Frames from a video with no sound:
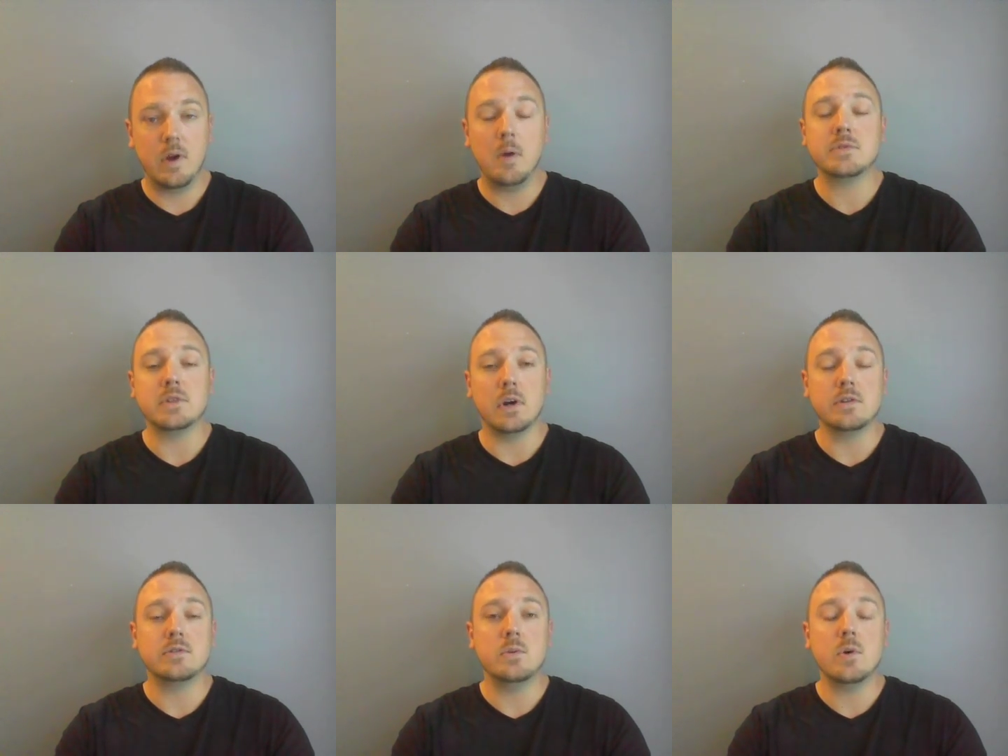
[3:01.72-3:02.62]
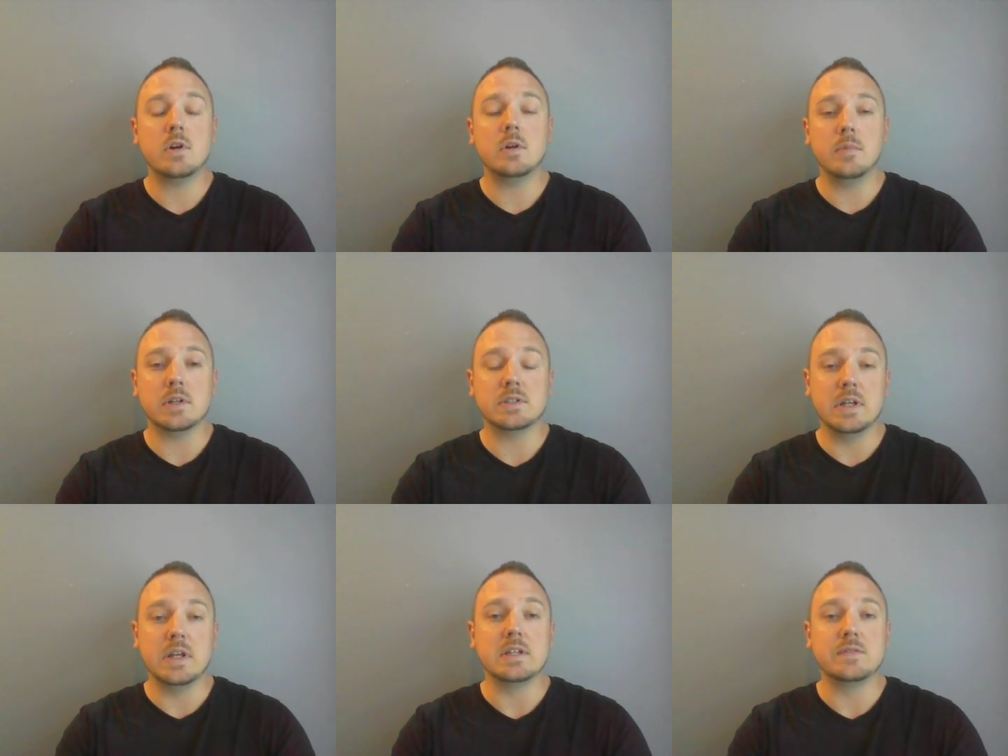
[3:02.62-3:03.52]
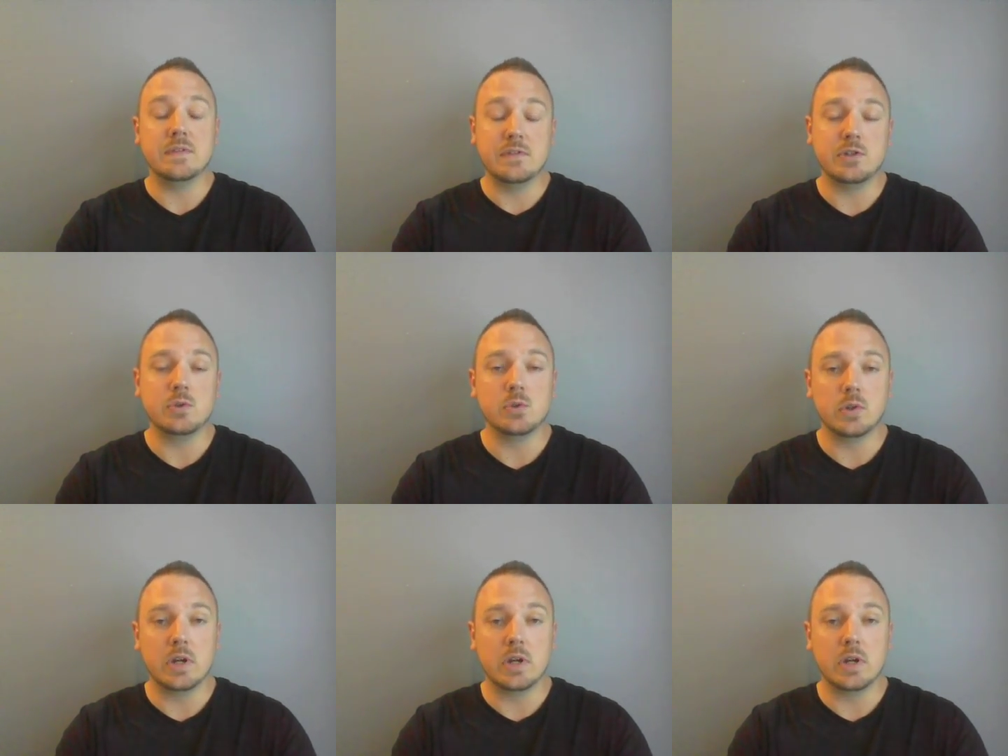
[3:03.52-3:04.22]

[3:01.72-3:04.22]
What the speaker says: $200 a day is 52